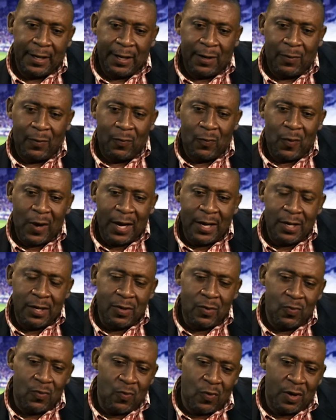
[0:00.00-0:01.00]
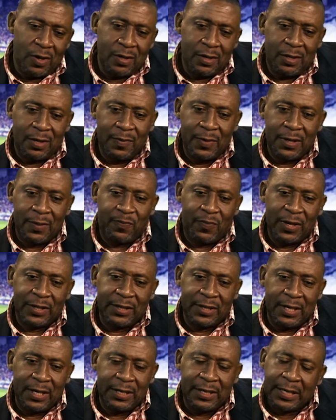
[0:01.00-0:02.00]
why you want to be
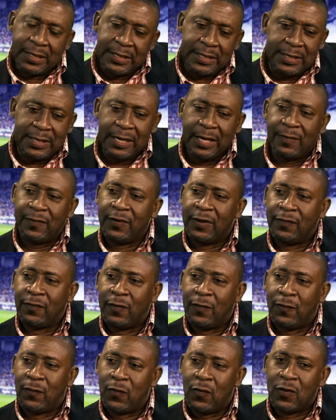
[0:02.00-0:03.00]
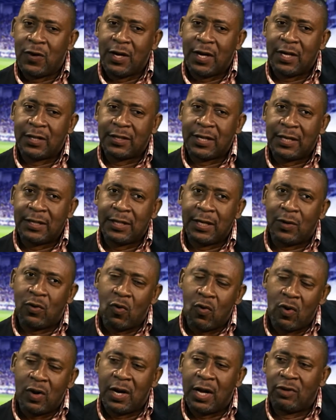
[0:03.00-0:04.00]
president at TTFA for 4 years and take
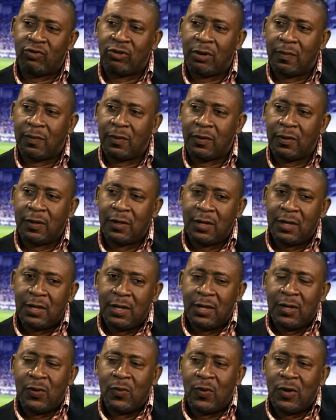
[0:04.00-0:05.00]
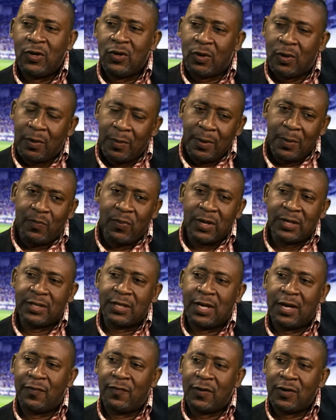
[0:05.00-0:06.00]
all that trouble when you could be
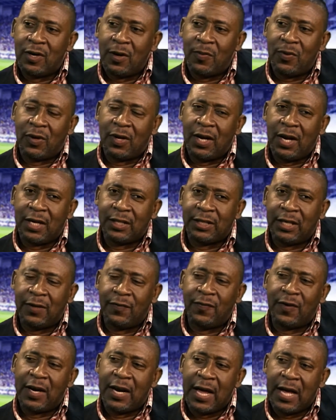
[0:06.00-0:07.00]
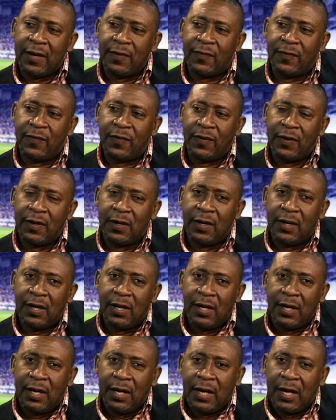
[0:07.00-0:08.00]
president for W Connection for life?
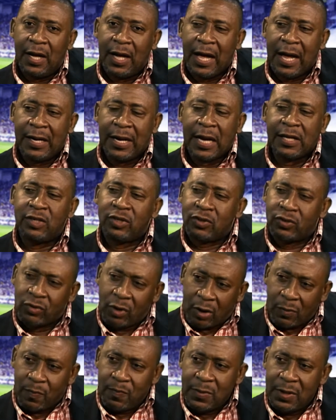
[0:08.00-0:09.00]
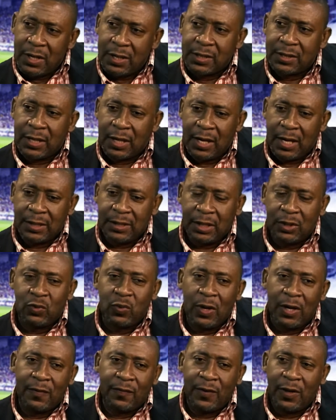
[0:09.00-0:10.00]
And that struck me as a
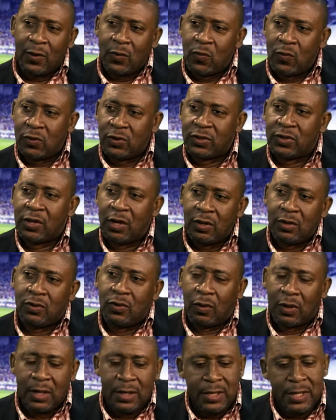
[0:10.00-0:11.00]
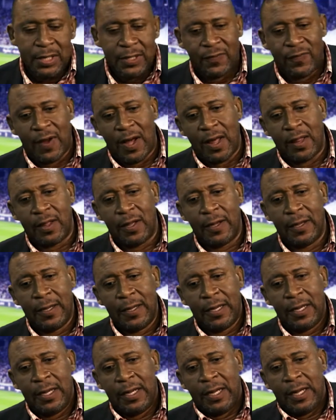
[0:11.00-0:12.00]
12-year-old son talking to his father.
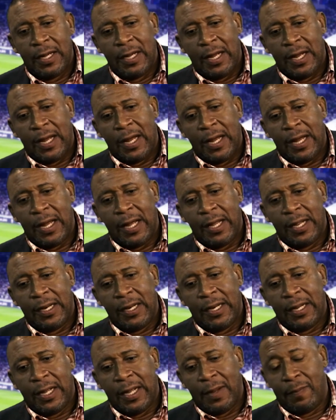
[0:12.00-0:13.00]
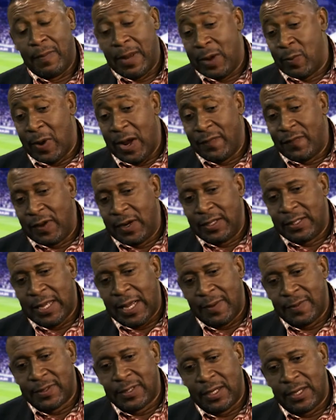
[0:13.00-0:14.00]
And my wife at the
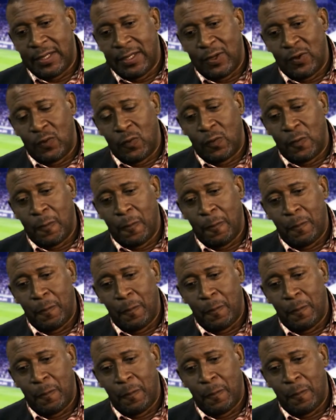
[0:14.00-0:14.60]
time said, you know,